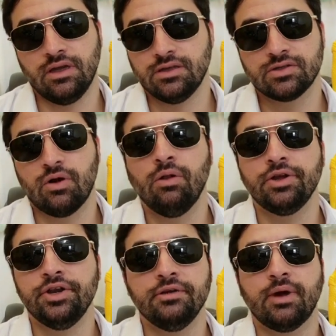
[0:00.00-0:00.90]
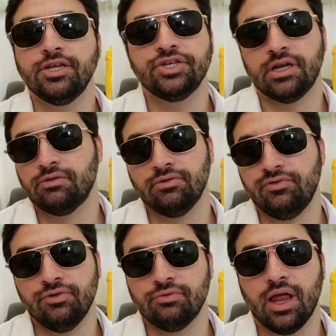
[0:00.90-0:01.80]
It's all here in my channel.
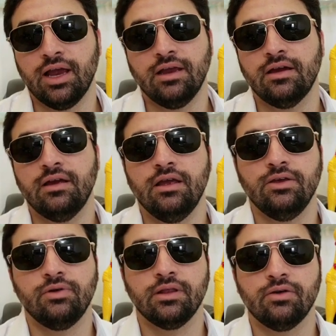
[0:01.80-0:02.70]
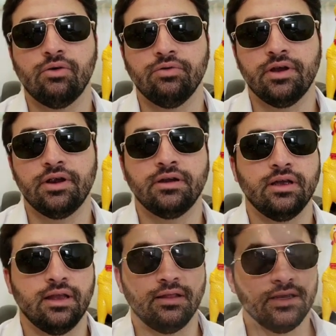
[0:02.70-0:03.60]
If you like, you can go
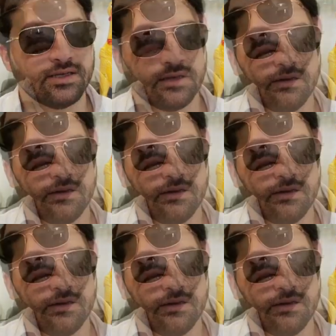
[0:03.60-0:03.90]
there and listen.